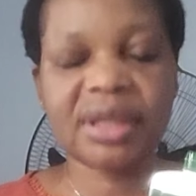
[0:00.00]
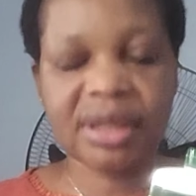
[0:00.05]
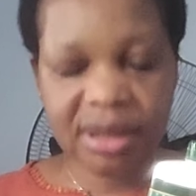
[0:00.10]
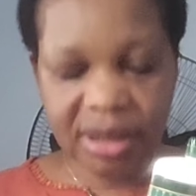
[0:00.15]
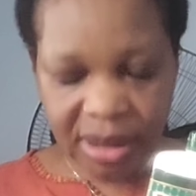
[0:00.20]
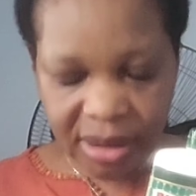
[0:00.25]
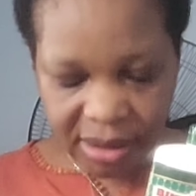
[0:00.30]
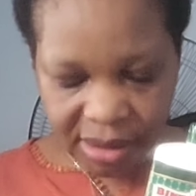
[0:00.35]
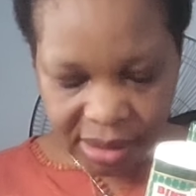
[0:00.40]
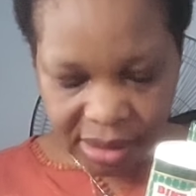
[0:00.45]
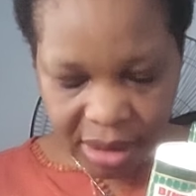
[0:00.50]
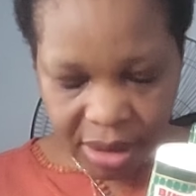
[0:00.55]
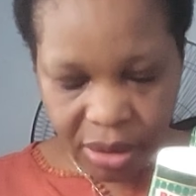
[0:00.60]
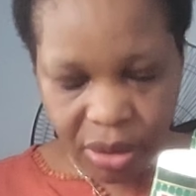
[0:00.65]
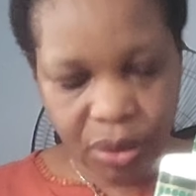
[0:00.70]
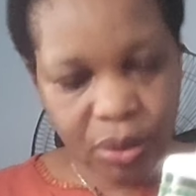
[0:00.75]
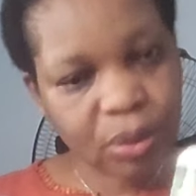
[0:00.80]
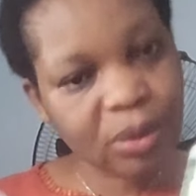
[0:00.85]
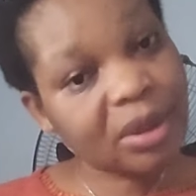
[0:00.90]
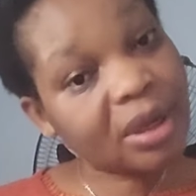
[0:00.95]
saying
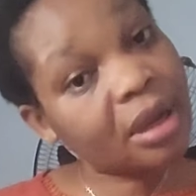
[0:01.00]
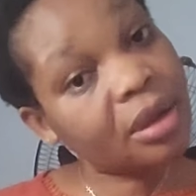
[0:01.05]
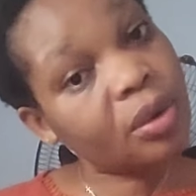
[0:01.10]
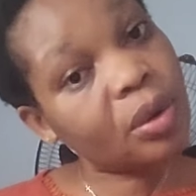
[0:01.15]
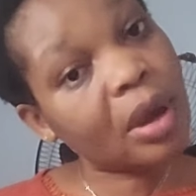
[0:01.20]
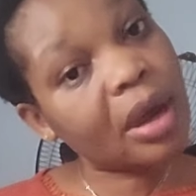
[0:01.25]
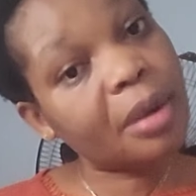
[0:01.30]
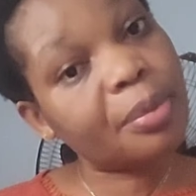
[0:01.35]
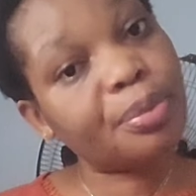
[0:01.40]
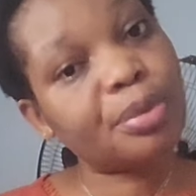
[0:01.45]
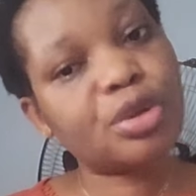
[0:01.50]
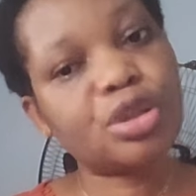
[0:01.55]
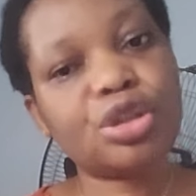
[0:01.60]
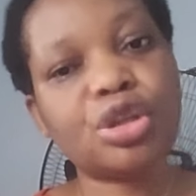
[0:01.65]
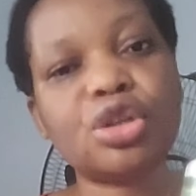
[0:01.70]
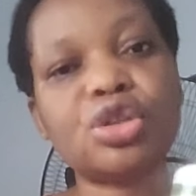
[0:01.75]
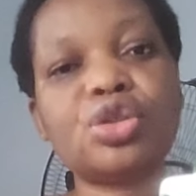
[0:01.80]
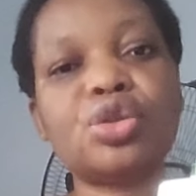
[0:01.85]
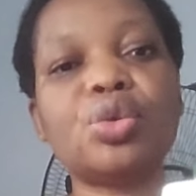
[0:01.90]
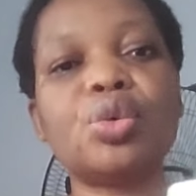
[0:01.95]
thank you. Thank you. I
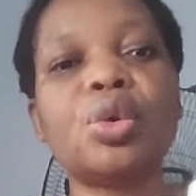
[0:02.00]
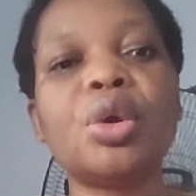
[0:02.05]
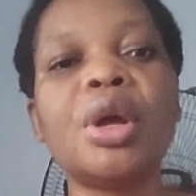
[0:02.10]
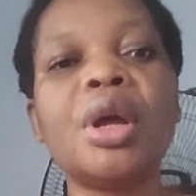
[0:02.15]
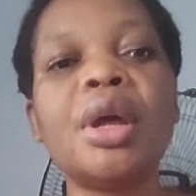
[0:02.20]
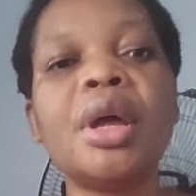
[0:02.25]
appreciate you.